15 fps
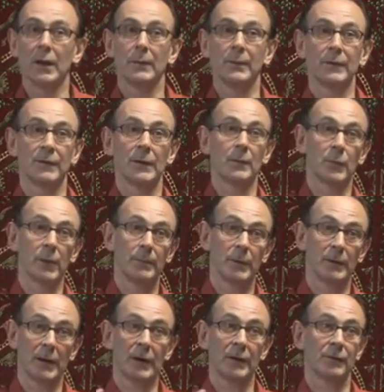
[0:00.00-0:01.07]
I mean, some
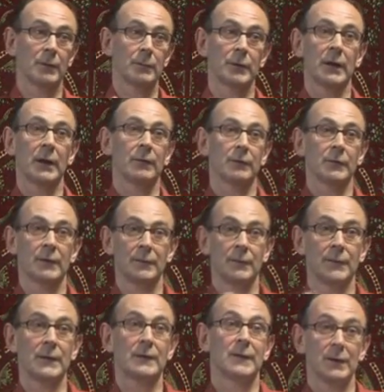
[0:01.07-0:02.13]
women actually would get stressed
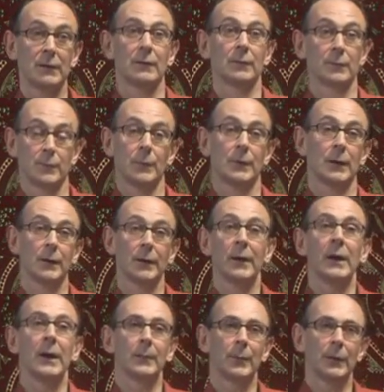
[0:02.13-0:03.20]
if they didn't work,
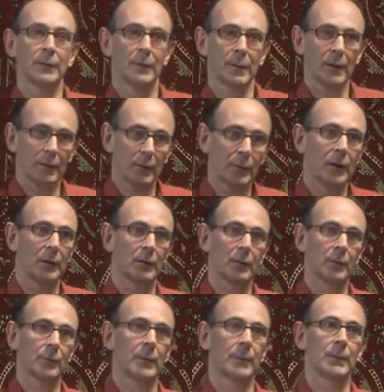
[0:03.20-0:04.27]
but quite a
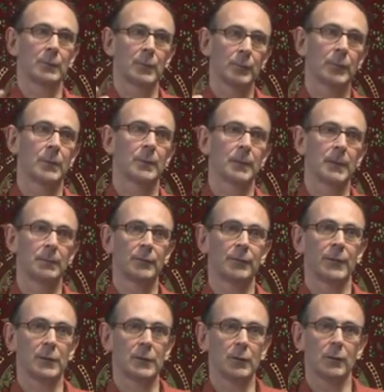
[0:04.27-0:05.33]
lot of women would probably
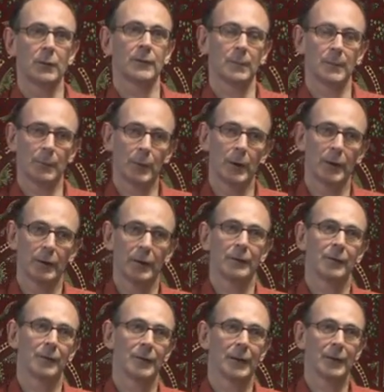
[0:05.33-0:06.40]
prefer not to be
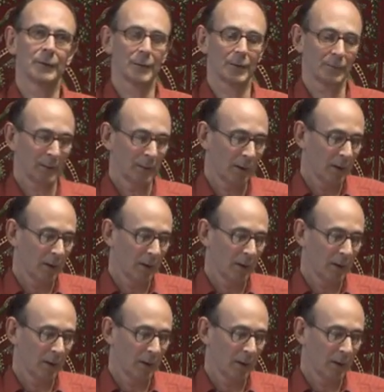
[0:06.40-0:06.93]
working during that time.